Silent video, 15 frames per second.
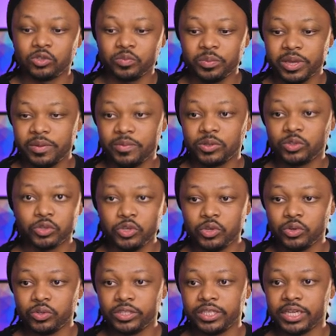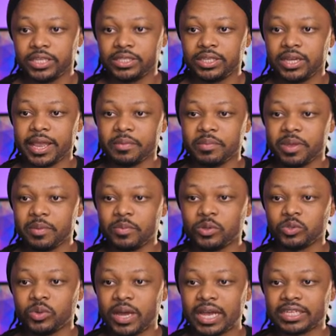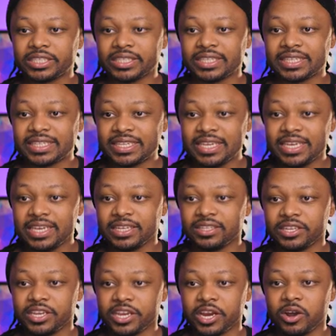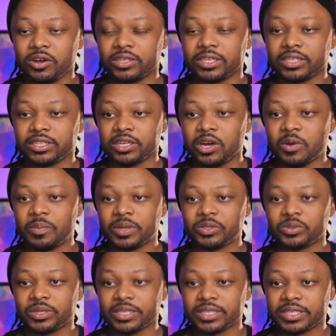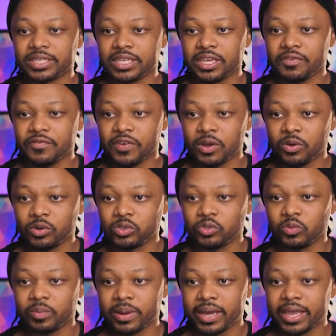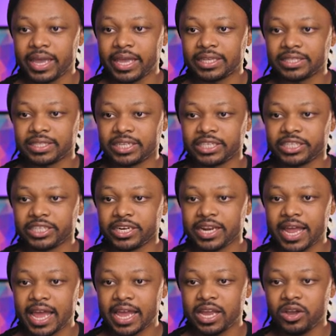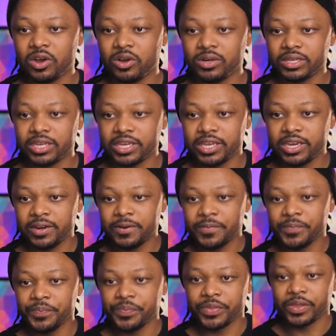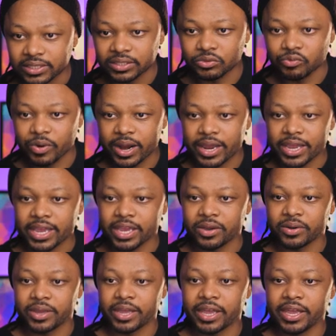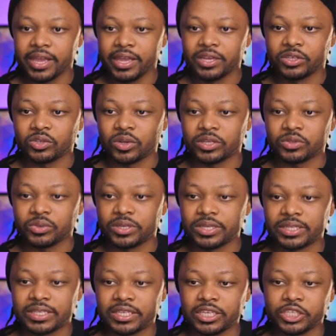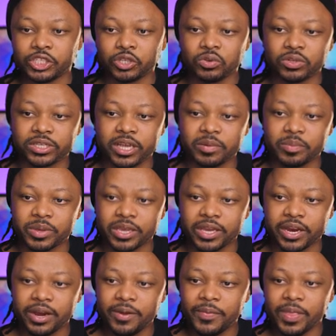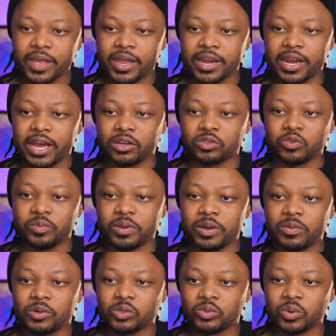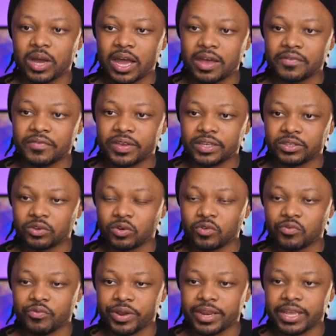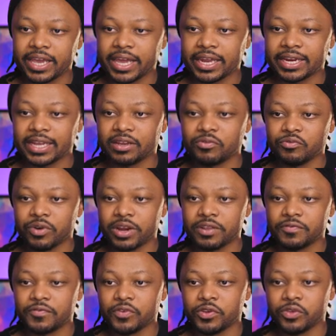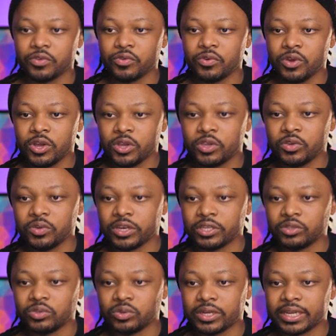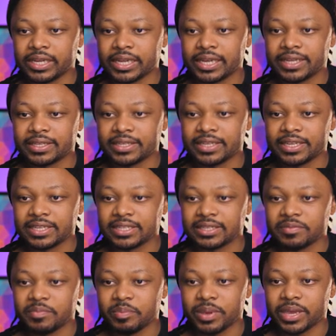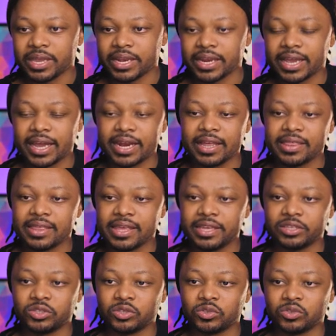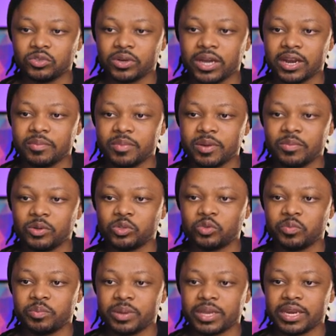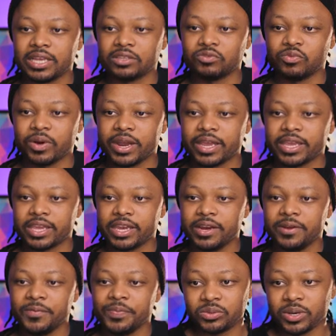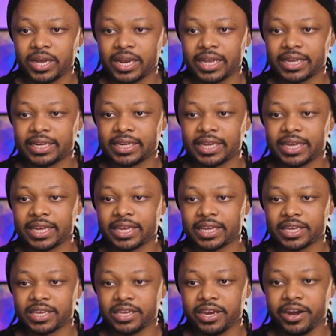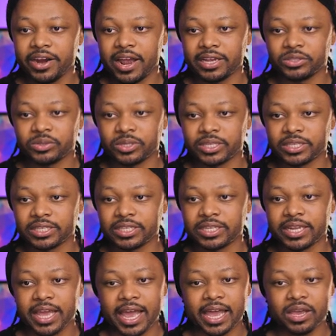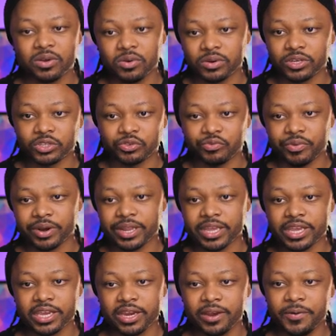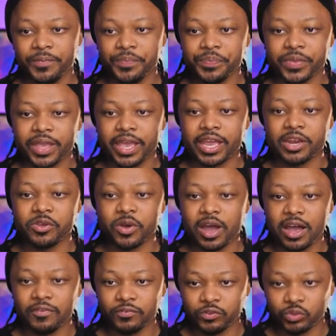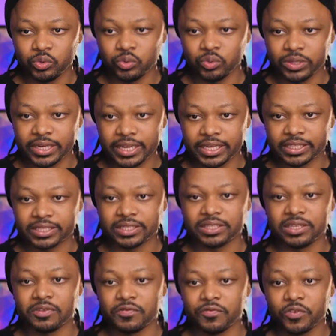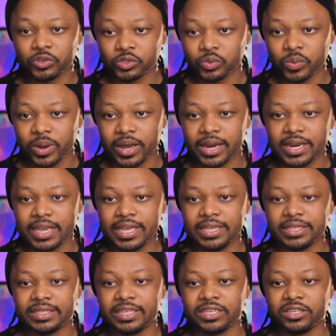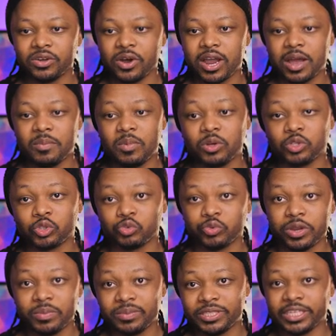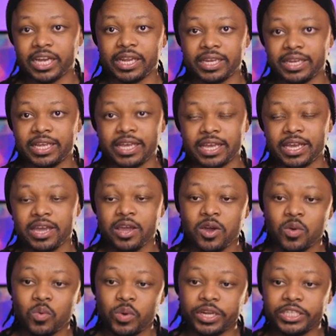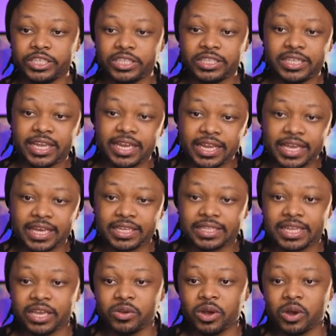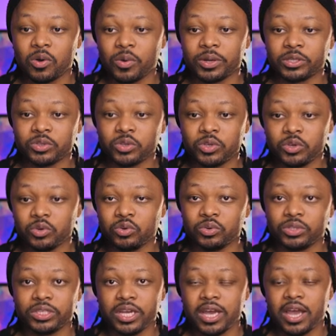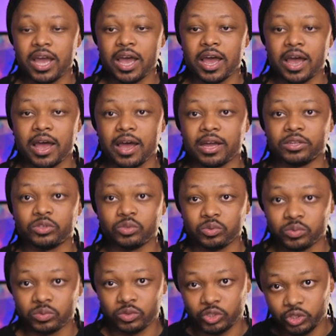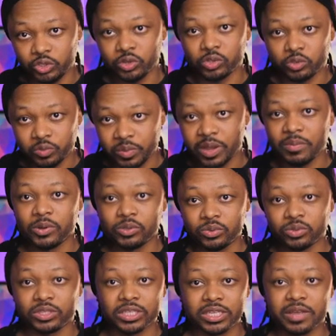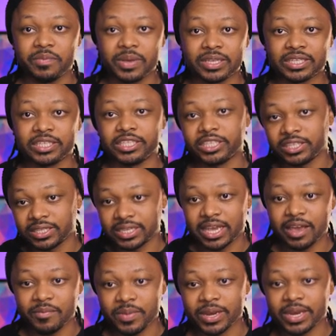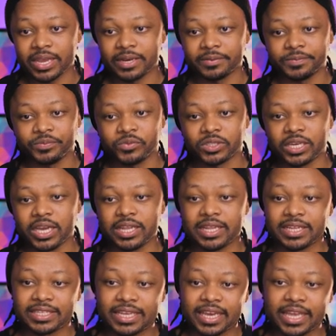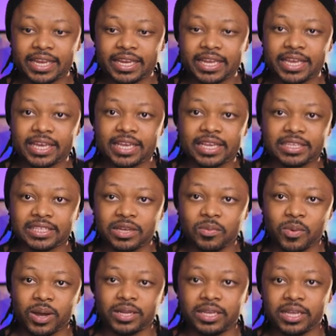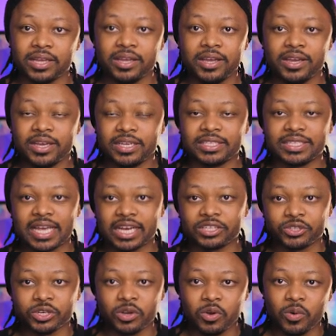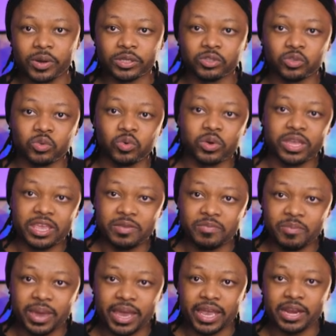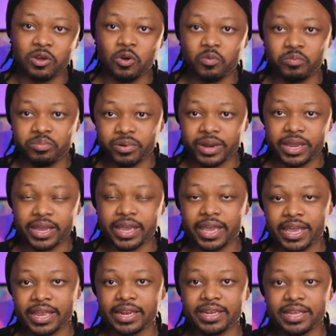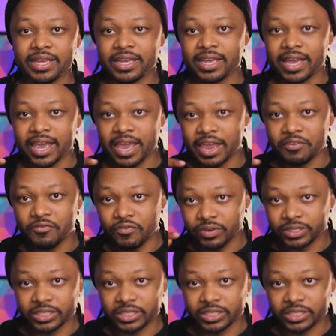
to be able to use it and be able to actually see it here on the top, as you can see, if I go to my extension icon here, it's right here, okay? So as you can see, it shows up here. Now, to be able to have it already kind of ready for you, you need to click this pin kind of thing. So you're gonna be able to pin it right here. You're gonna click here. As you can see, the icon is already here, and you have two links. The first one is the dockable stream chat link, which is the link that you are going to use uh, to, you know, to be able to see the messages coming in, okay? The second link is the one that is actually going to embed or bring in Uh, every